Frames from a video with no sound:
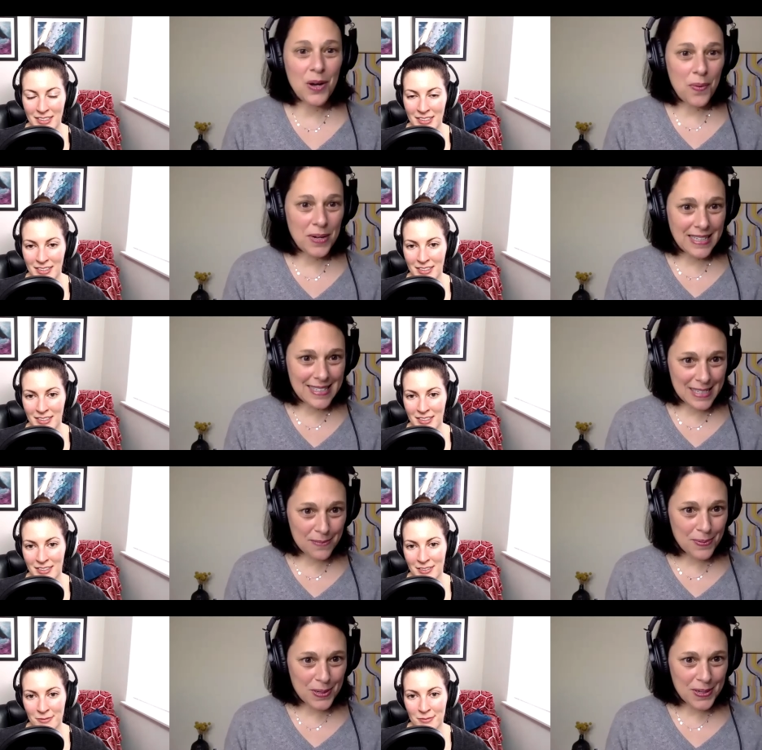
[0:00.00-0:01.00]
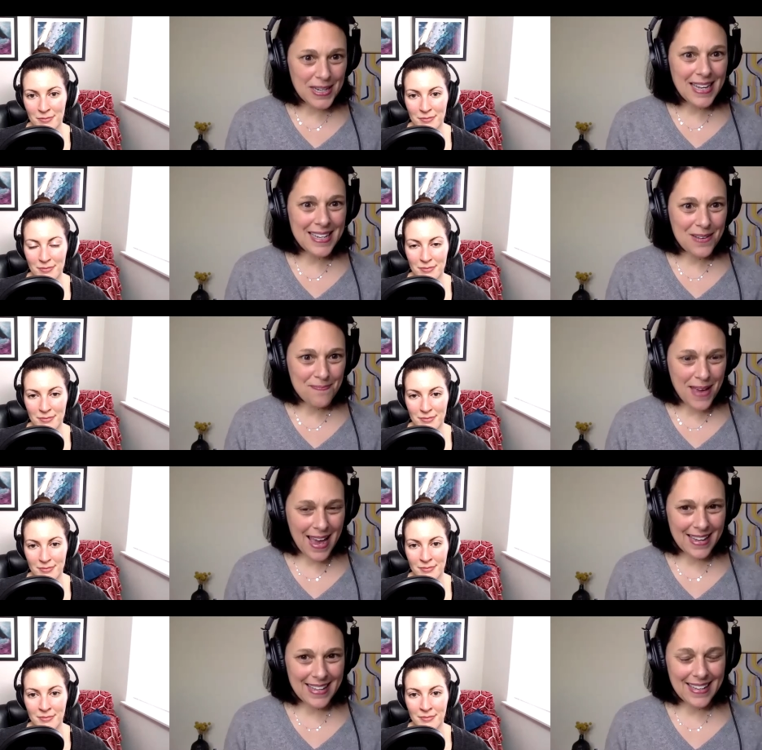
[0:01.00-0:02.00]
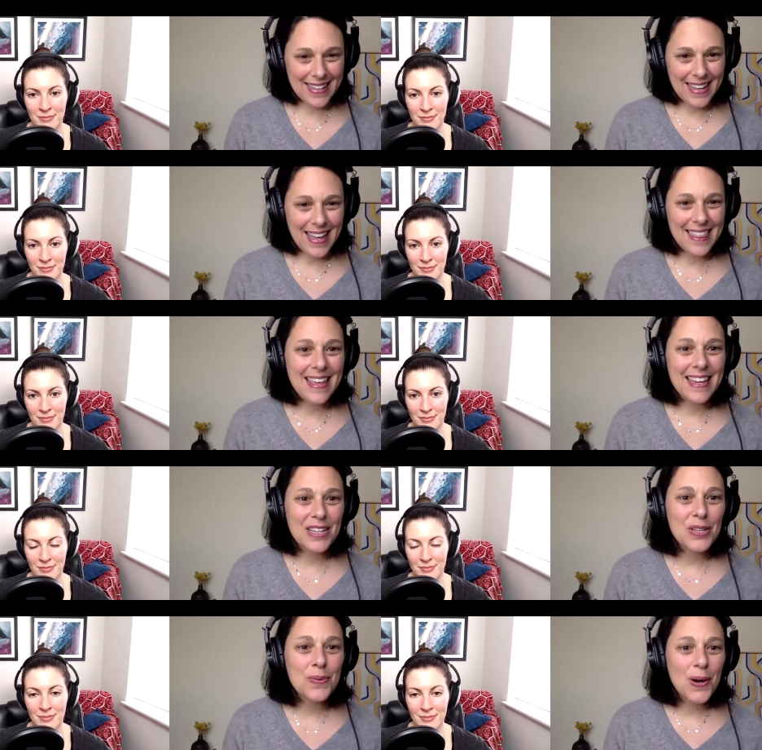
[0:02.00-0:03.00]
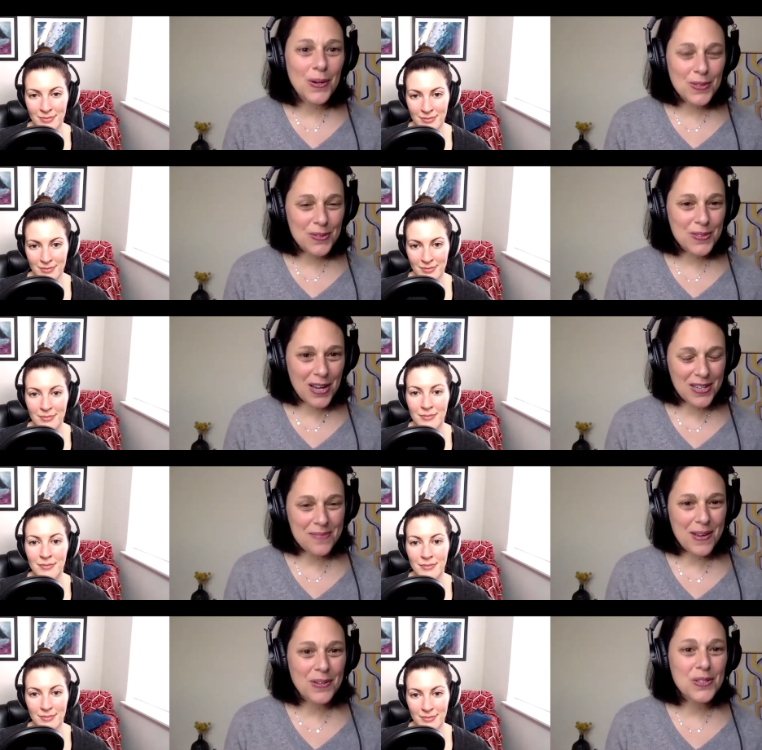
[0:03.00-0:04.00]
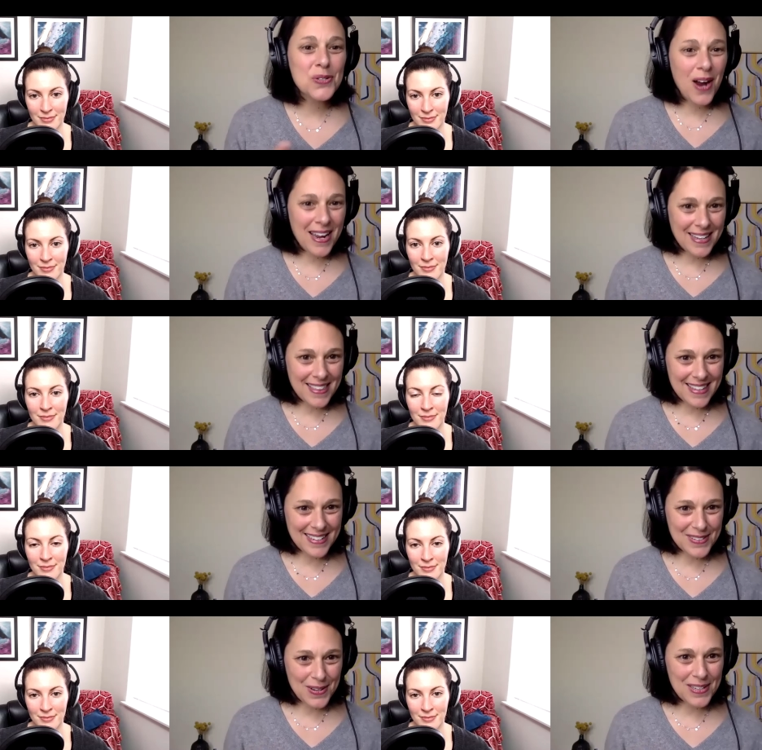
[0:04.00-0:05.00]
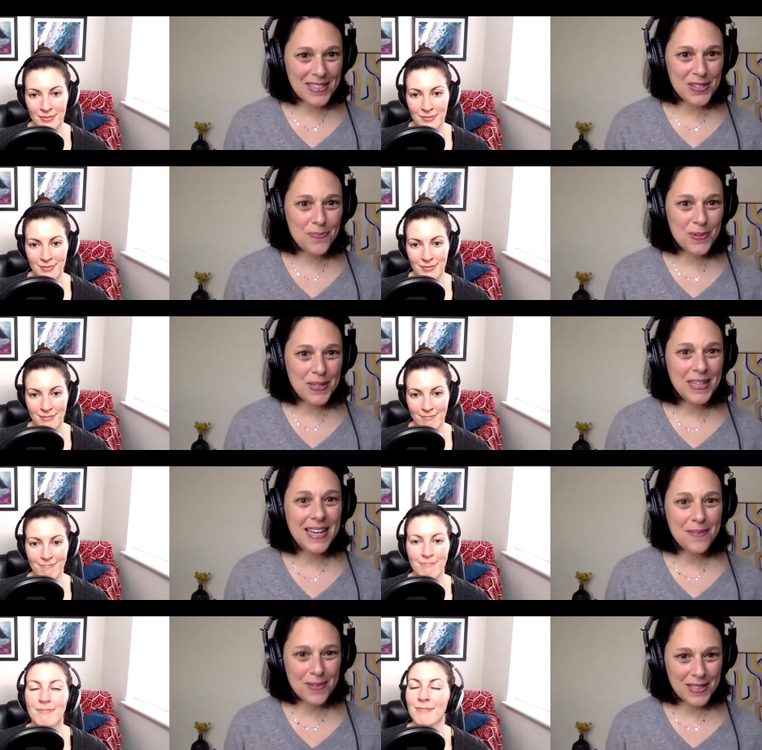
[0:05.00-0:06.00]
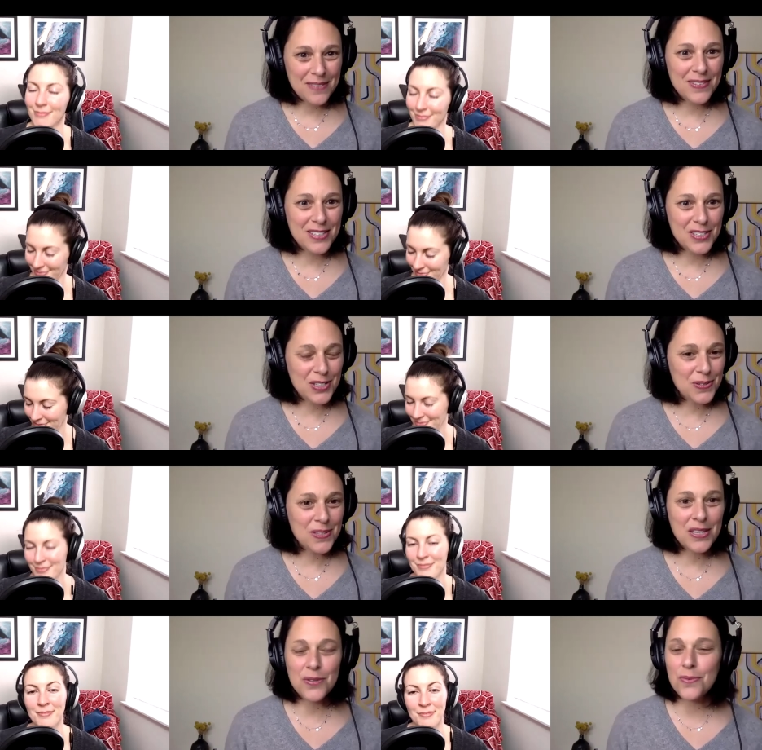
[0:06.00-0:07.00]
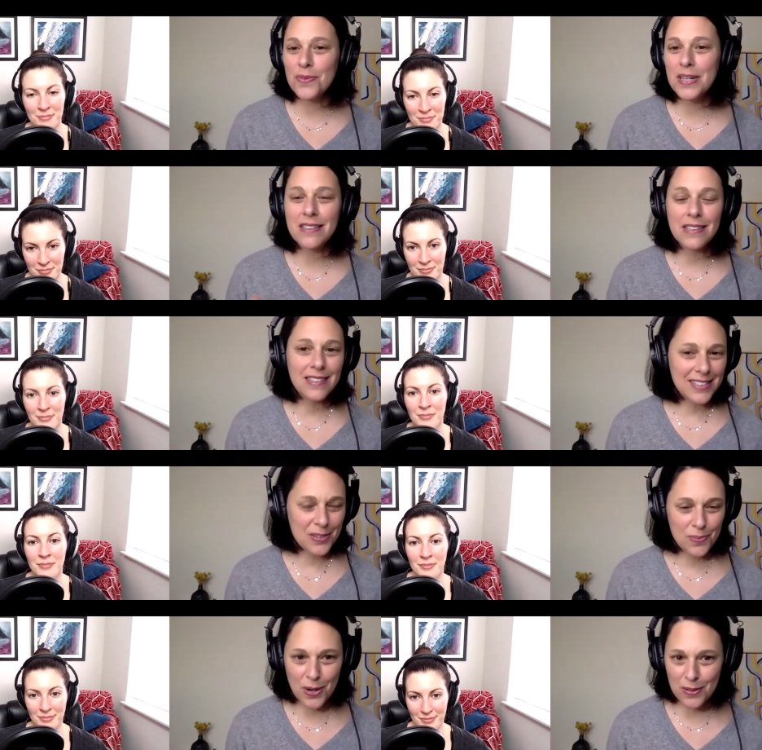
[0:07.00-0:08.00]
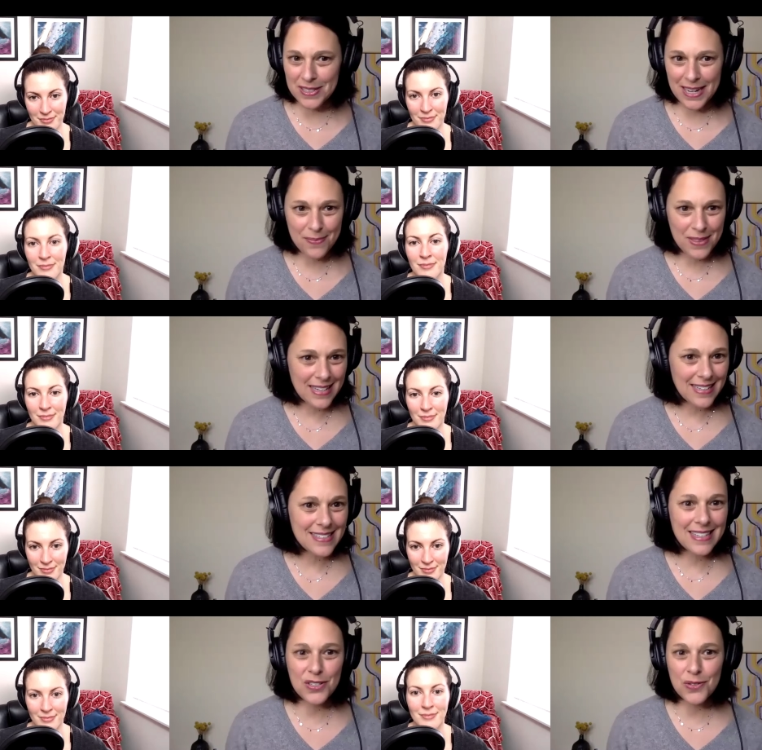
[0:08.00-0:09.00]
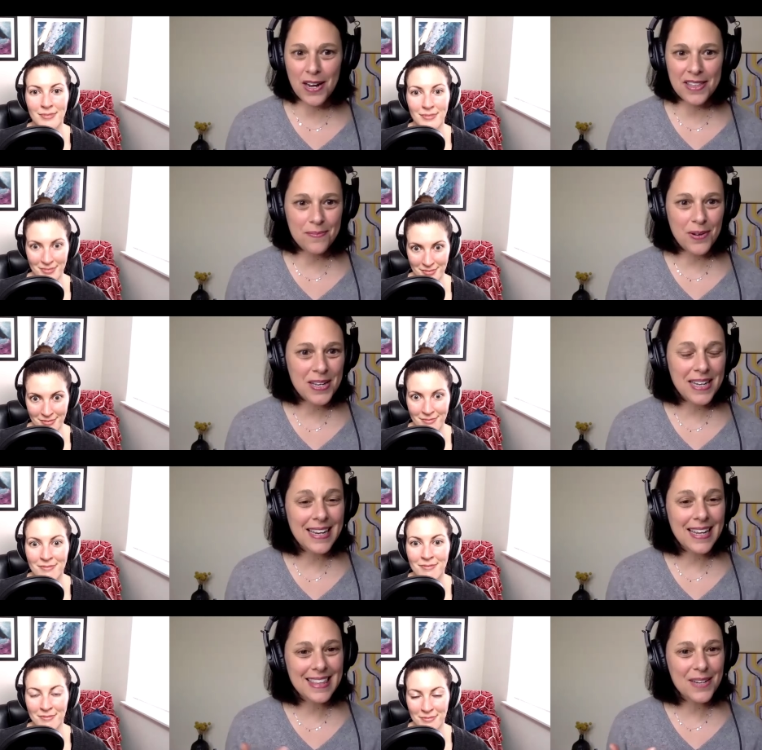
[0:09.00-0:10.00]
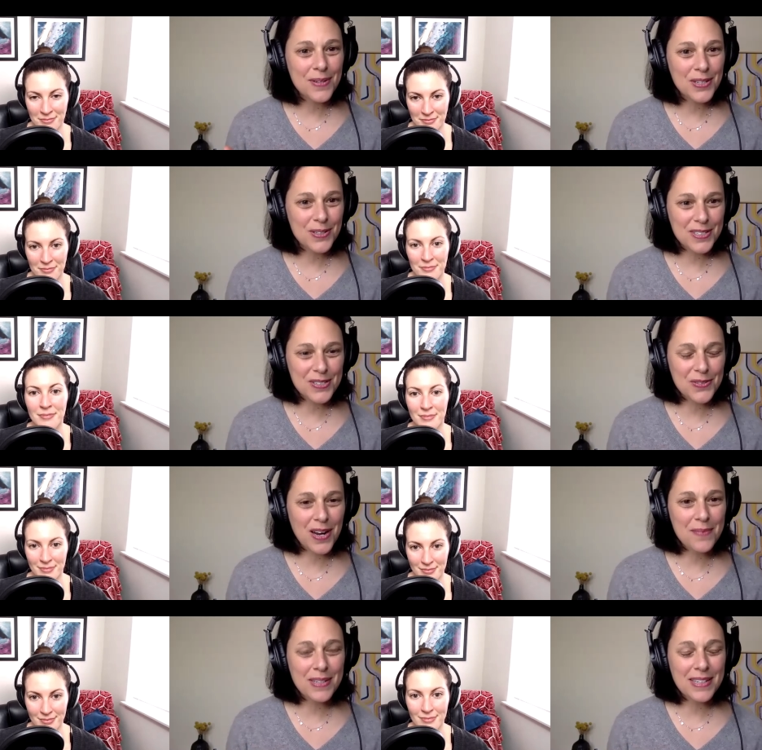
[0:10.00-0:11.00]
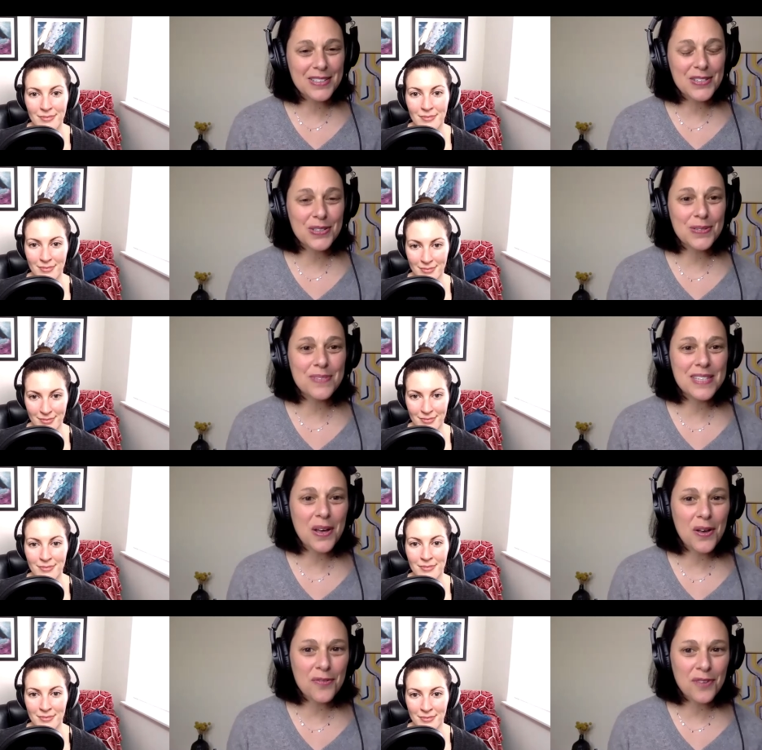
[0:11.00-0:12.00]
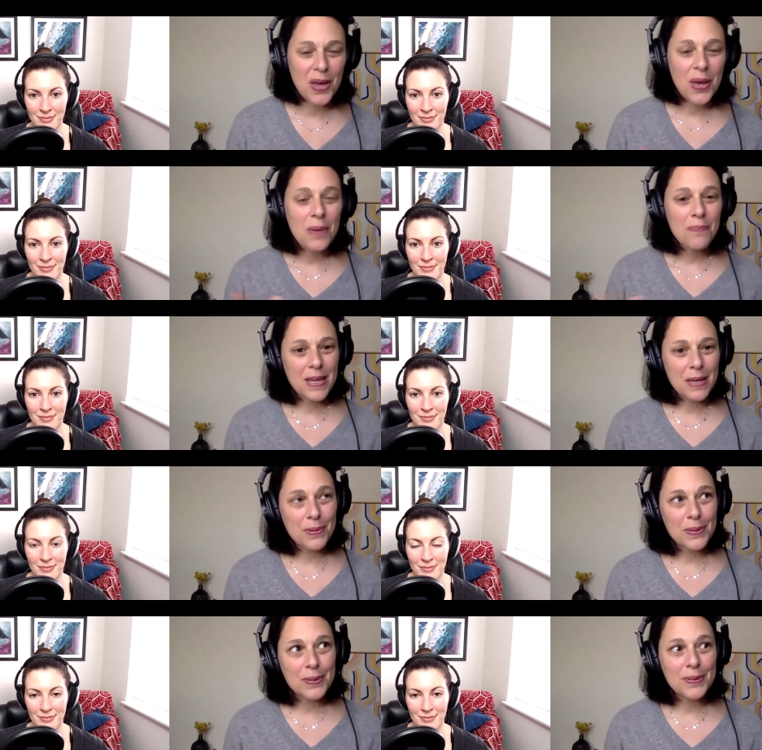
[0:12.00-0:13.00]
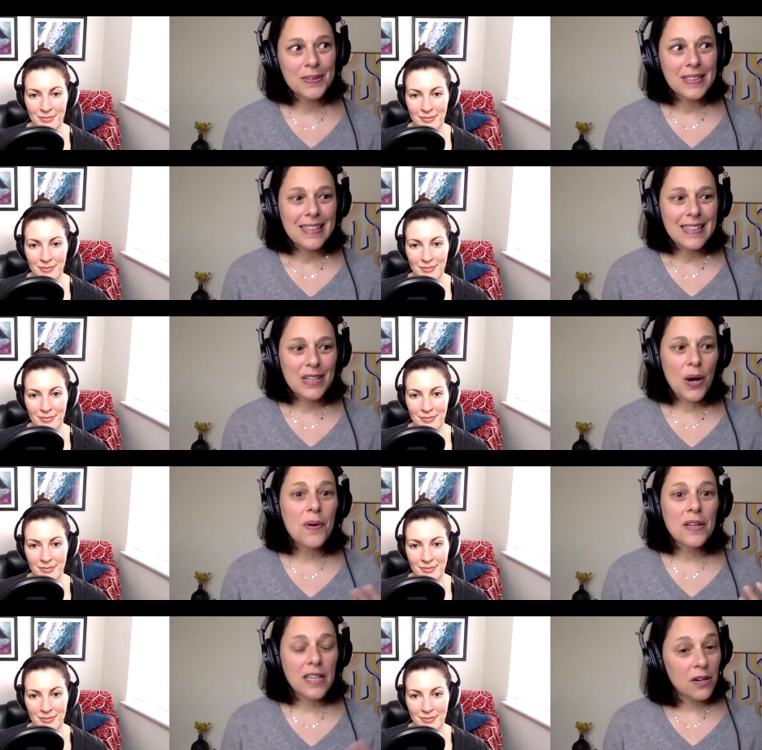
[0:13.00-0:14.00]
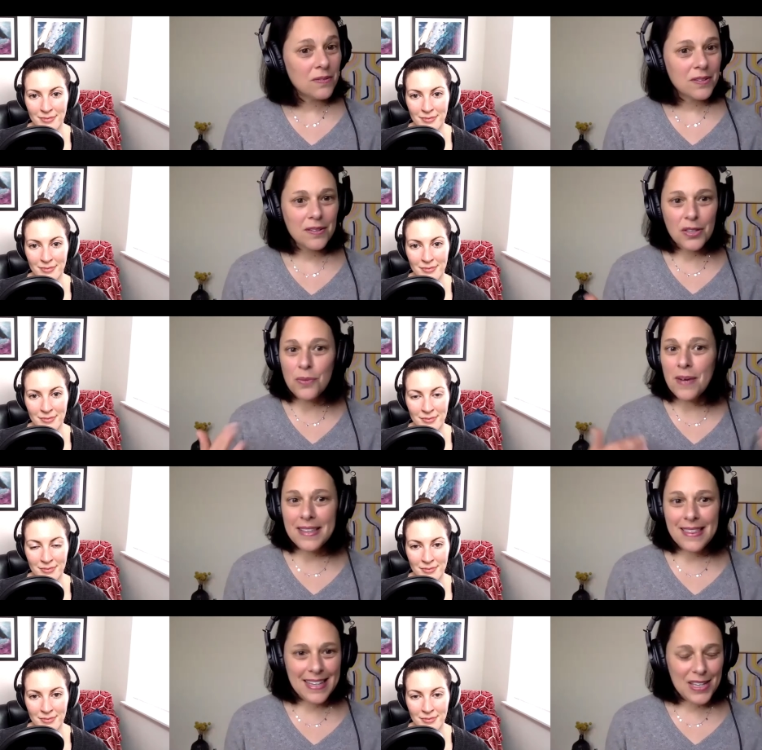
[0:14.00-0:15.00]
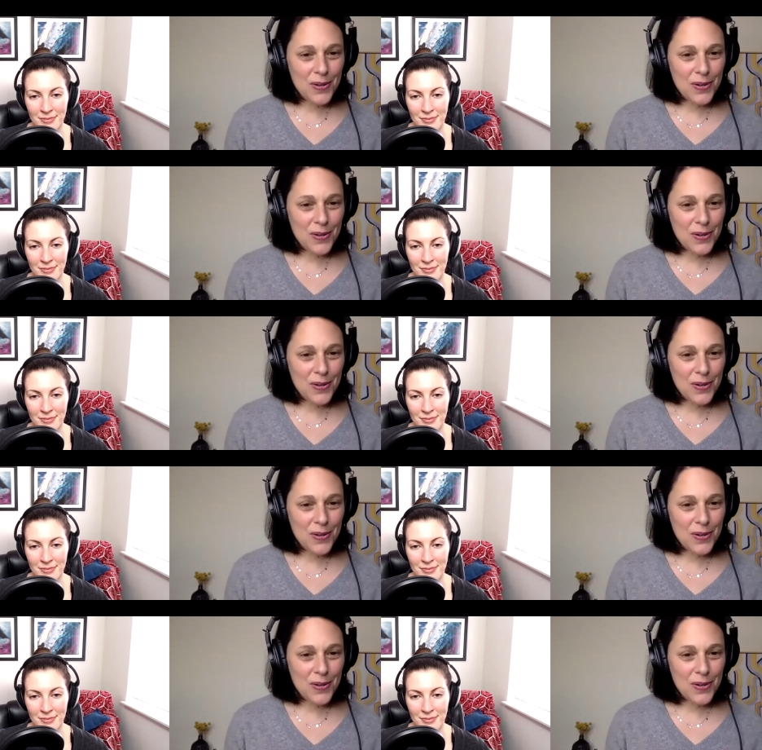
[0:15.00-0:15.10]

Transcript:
Speaker 1: going deeper and unpacking. And then you also talk about trying things on in your book. And I believe this too, that you really need to prototype things and try them on. And I think what you're describing in terms of people go, you know, you might think